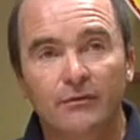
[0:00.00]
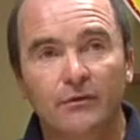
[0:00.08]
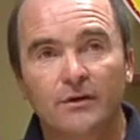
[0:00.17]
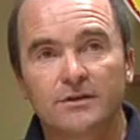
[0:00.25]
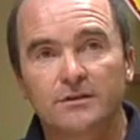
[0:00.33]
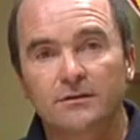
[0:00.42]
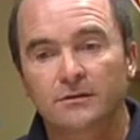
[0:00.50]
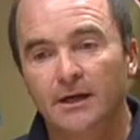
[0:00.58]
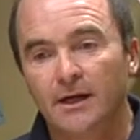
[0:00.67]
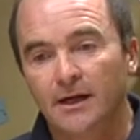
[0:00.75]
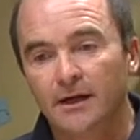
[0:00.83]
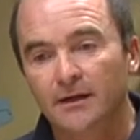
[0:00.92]
first
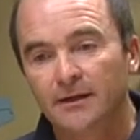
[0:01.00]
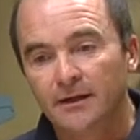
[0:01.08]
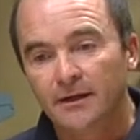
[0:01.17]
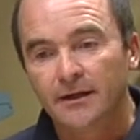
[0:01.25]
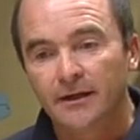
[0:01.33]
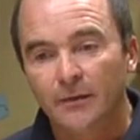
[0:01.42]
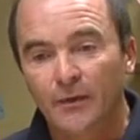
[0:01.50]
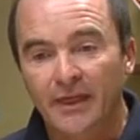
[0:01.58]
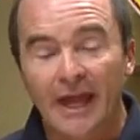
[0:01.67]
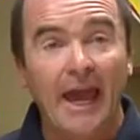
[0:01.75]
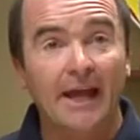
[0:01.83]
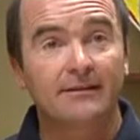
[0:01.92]
with a
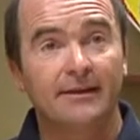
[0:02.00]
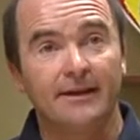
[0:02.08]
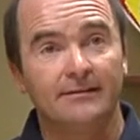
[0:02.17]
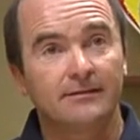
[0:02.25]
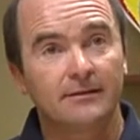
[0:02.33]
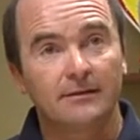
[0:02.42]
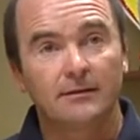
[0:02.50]
hand test,